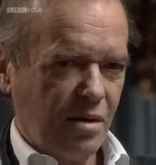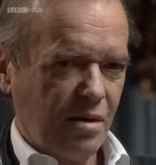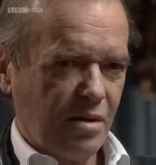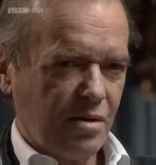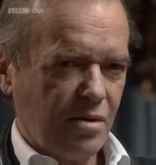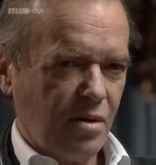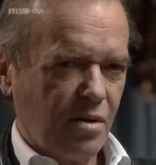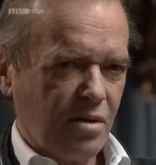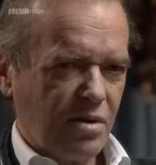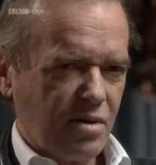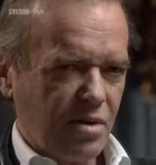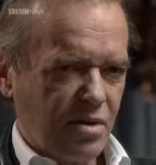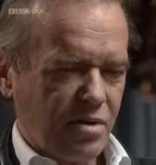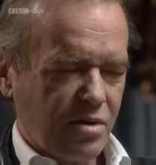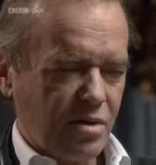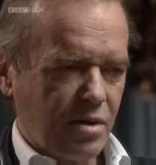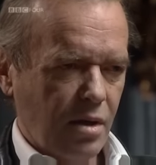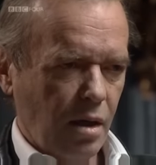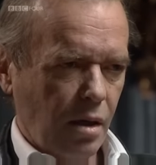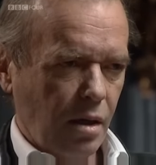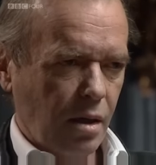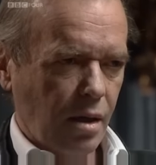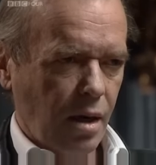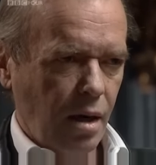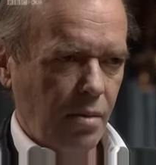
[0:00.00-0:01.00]
as long as there's
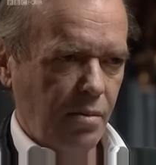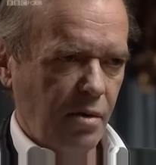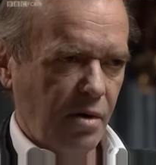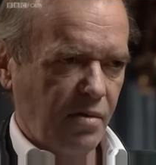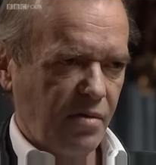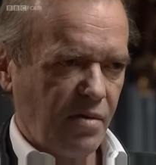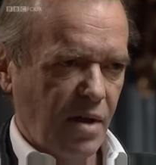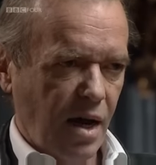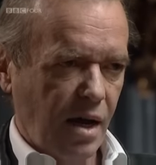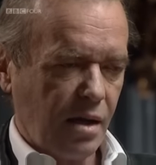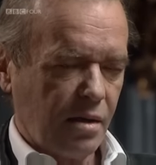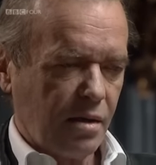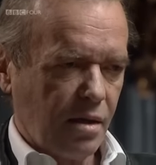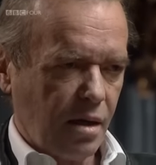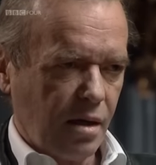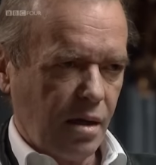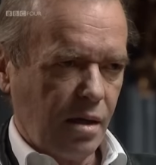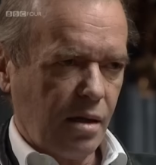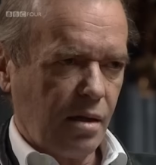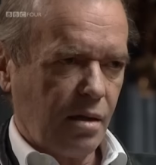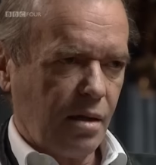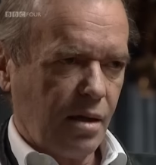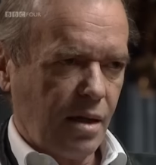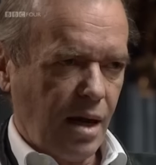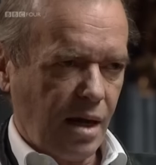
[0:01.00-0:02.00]
still a glimmer of that,
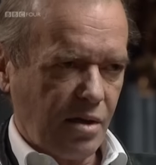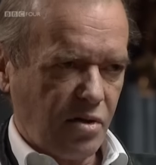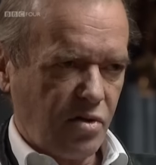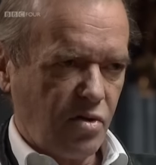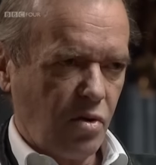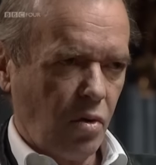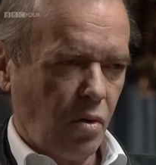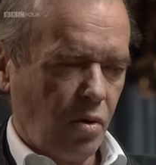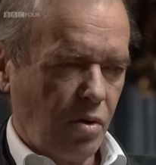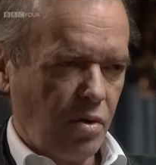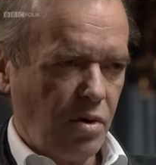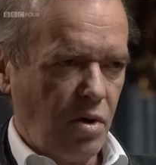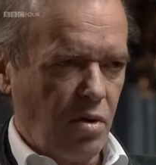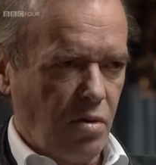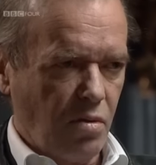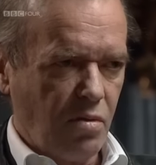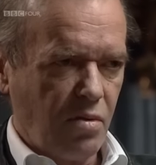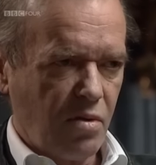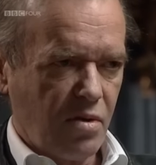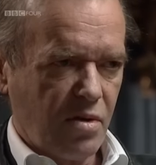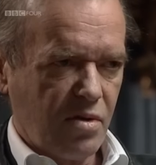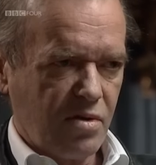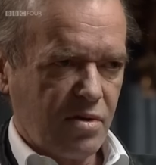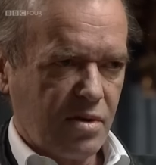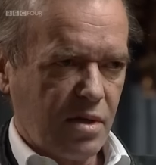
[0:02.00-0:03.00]
then that's your
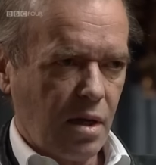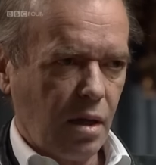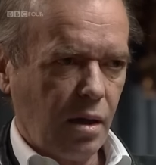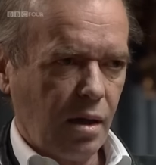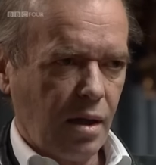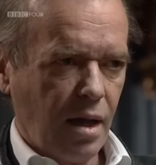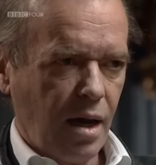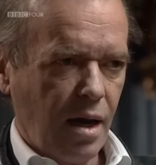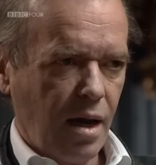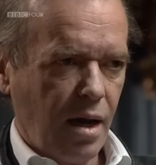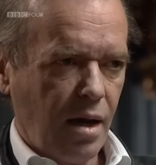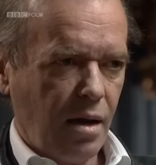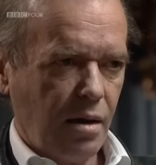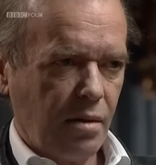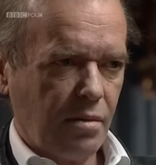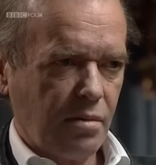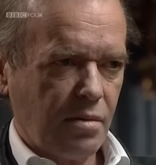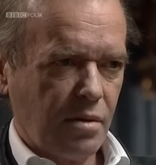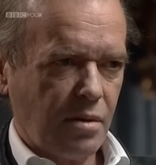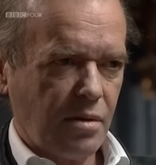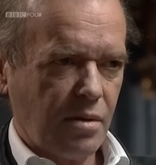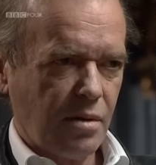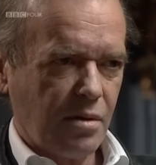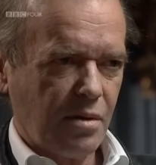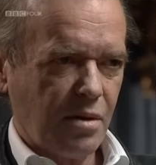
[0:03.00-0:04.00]
youth still there,
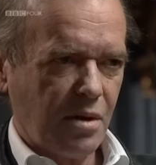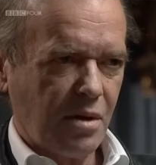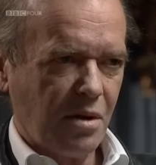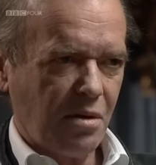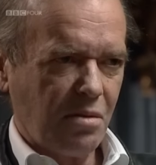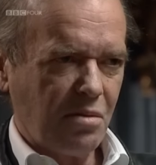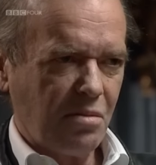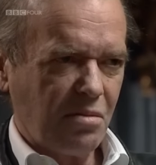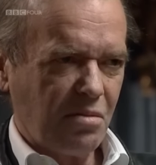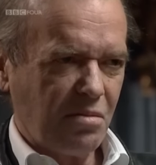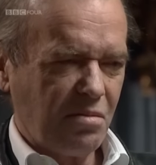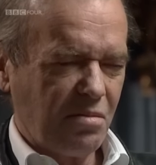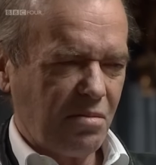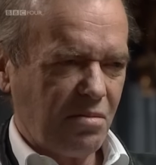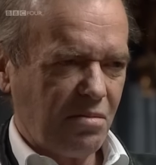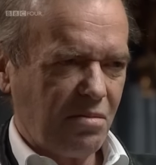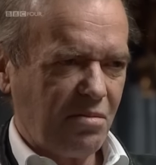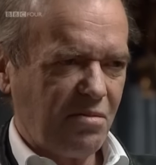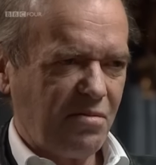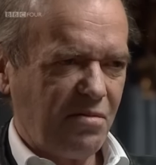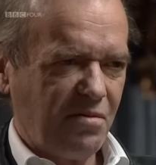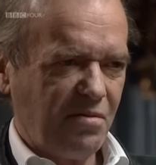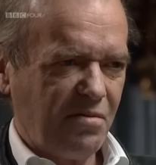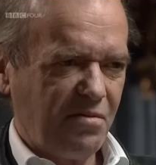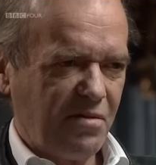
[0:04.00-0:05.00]
you know,
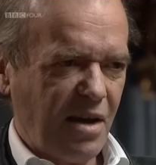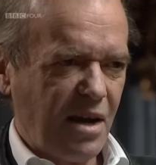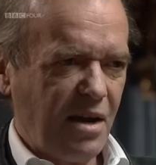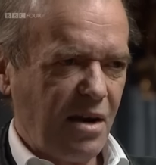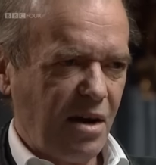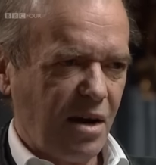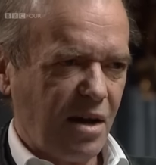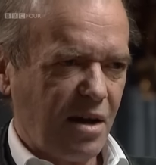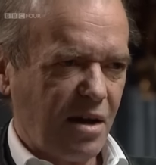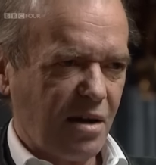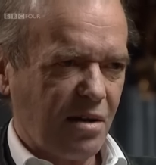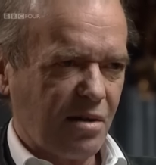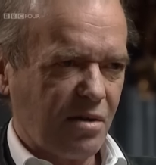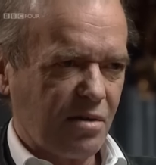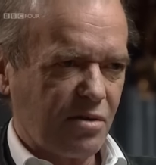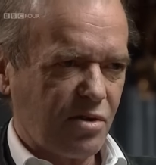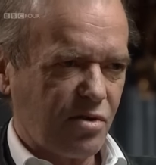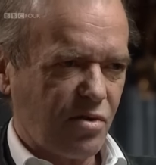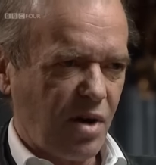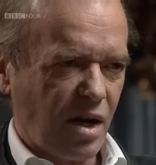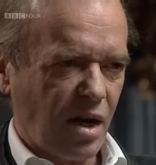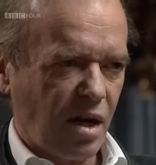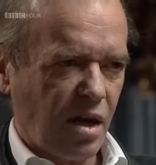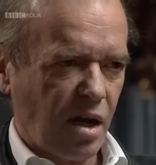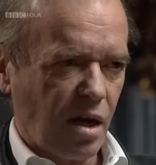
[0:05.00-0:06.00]
failing,
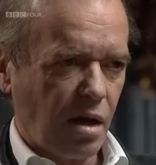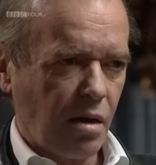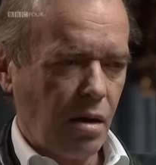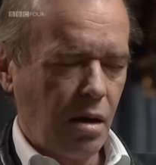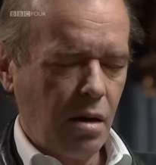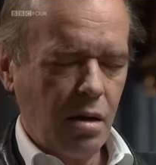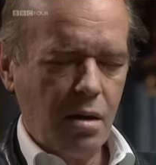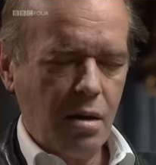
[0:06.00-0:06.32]
shrinking.